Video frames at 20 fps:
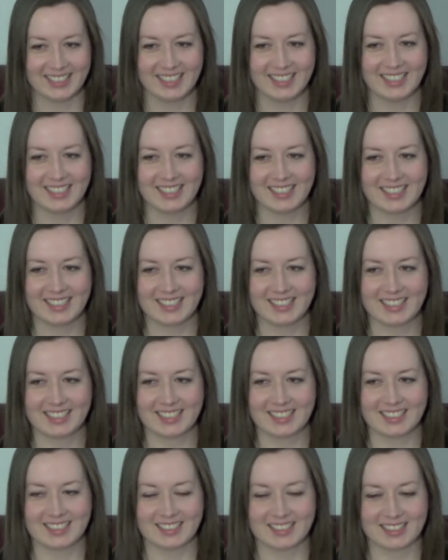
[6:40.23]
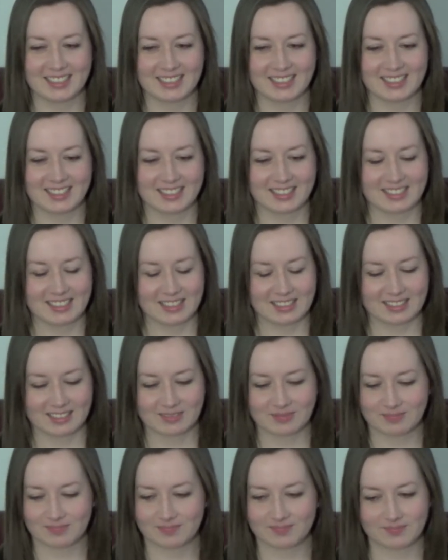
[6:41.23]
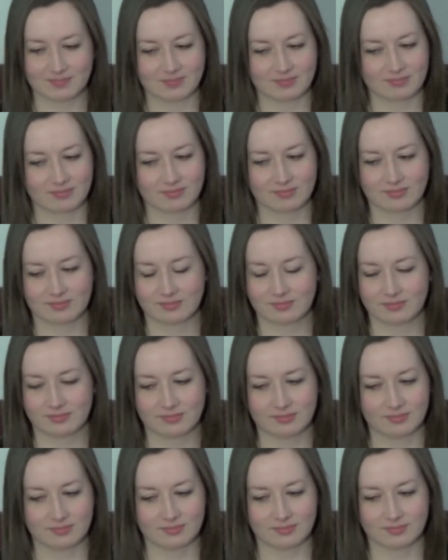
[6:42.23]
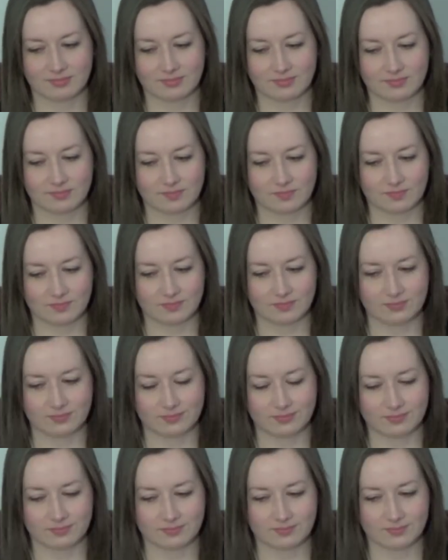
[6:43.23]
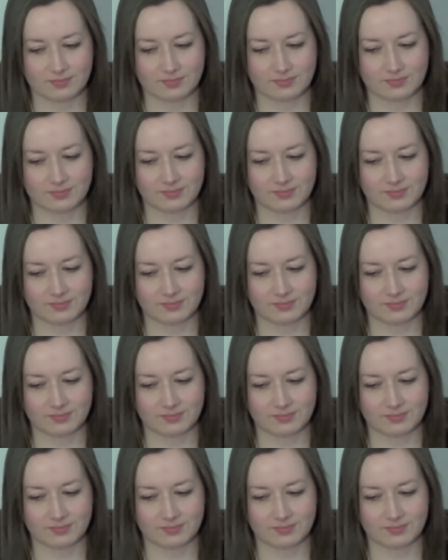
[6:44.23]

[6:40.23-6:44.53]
This person isn't speaking.